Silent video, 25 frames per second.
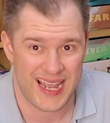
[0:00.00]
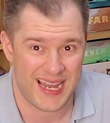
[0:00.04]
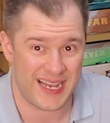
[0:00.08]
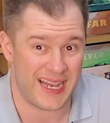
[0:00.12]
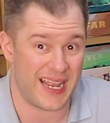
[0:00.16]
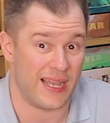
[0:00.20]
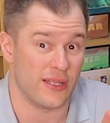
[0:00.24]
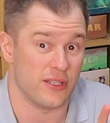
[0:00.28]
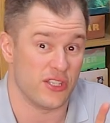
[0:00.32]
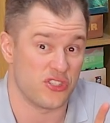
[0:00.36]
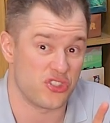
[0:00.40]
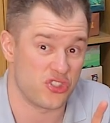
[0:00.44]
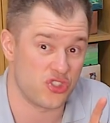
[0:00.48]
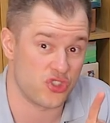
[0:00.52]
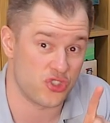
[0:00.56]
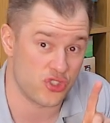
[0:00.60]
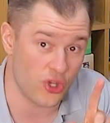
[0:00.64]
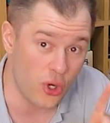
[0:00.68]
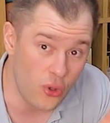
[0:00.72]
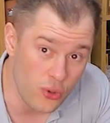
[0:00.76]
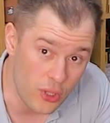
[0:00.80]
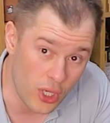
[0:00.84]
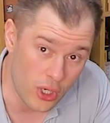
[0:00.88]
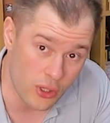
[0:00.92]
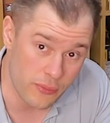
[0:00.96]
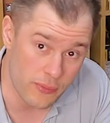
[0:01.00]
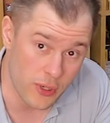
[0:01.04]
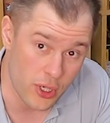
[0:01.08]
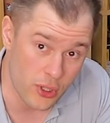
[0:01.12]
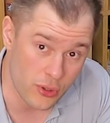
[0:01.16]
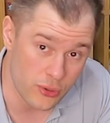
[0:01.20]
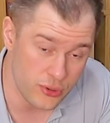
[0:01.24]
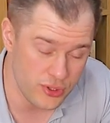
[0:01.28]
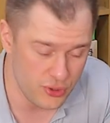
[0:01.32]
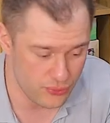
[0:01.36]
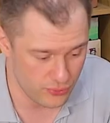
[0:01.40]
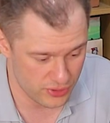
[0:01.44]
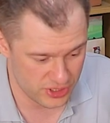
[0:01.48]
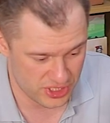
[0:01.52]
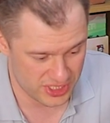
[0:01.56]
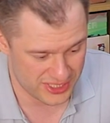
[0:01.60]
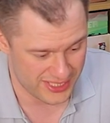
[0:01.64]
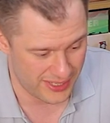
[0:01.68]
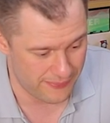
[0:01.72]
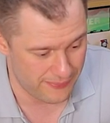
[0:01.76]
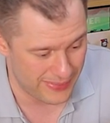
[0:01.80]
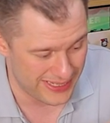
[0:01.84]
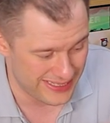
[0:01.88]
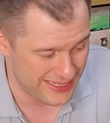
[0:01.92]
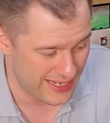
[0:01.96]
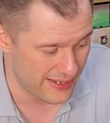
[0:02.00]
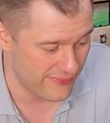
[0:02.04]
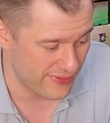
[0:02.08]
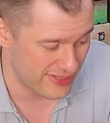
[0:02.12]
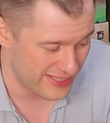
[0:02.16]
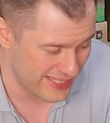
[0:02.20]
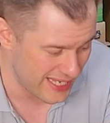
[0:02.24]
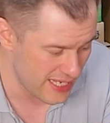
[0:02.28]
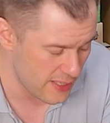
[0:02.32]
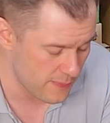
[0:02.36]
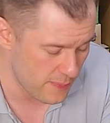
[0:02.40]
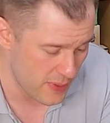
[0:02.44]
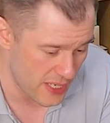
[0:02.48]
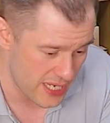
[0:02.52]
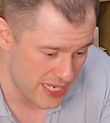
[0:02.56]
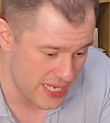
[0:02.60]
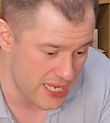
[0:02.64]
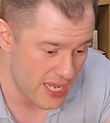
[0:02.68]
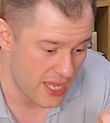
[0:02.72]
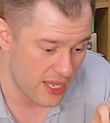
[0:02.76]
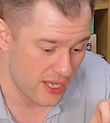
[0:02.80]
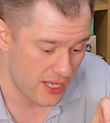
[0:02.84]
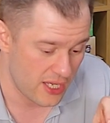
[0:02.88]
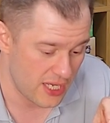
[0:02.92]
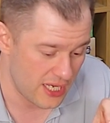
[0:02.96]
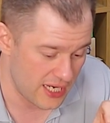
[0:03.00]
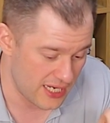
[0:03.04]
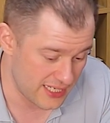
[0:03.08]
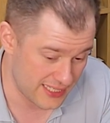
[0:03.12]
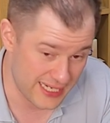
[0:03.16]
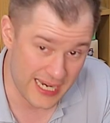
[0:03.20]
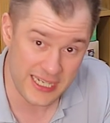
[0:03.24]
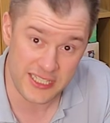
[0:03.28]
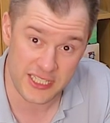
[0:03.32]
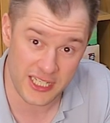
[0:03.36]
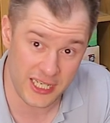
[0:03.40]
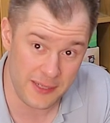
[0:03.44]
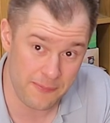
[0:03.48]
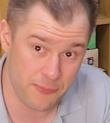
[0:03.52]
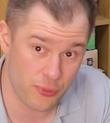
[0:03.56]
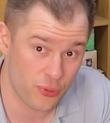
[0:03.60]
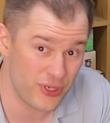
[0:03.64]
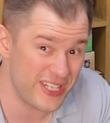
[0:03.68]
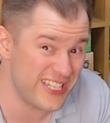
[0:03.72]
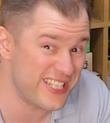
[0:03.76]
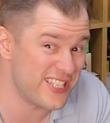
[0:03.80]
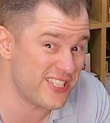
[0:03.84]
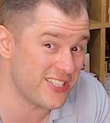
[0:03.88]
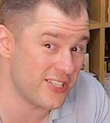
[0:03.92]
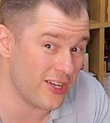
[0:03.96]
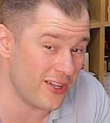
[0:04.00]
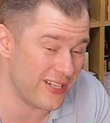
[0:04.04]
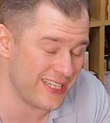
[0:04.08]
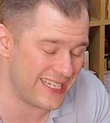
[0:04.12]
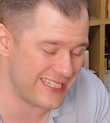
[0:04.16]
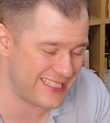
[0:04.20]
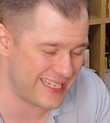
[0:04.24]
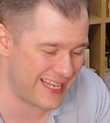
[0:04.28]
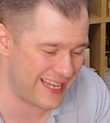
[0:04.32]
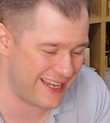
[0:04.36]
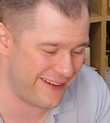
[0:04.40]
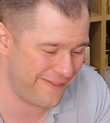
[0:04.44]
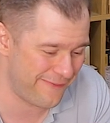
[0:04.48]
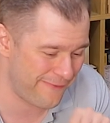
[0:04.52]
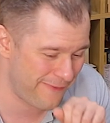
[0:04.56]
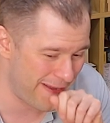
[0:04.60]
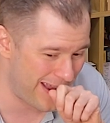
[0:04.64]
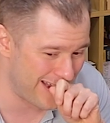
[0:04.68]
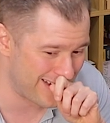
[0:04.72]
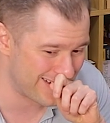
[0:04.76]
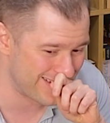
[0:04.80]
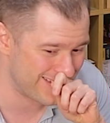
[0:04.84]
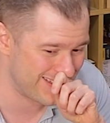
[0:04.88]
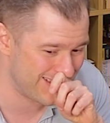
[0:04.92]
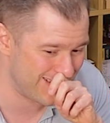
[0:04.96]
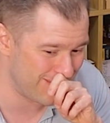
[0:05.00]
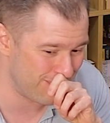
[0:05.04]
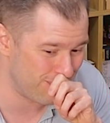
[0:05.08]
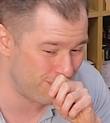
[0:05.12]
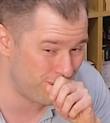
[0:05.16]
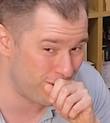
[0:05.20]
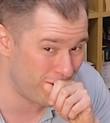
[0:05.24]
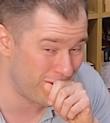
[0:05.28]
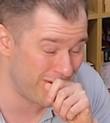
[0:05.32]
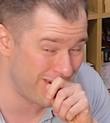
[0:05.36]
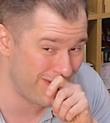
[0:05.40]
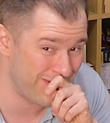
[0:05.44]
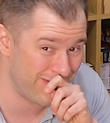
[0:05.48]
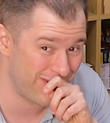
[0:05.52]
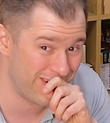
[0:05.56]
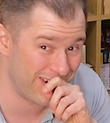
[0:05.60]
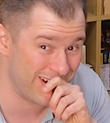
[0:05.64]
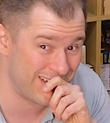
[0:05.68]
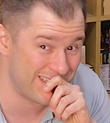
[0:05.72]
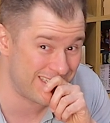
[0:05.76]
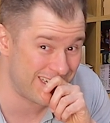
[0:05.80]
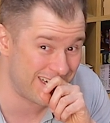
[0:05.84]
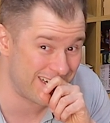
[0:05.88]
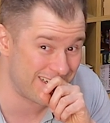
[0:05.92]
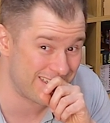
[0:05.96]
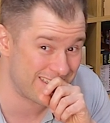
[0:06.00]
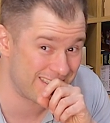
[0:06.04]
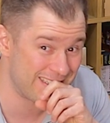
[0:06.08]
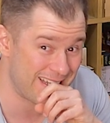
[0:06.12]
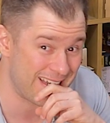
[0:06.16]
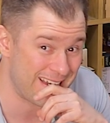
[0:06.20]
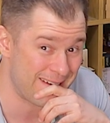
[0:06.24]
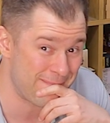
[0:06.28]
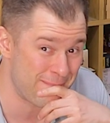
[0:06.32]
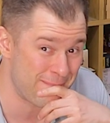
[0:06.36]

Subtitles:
Now the solo mode, which is done by David Digby, is actually pretty solid, in fact, to the point where I dare say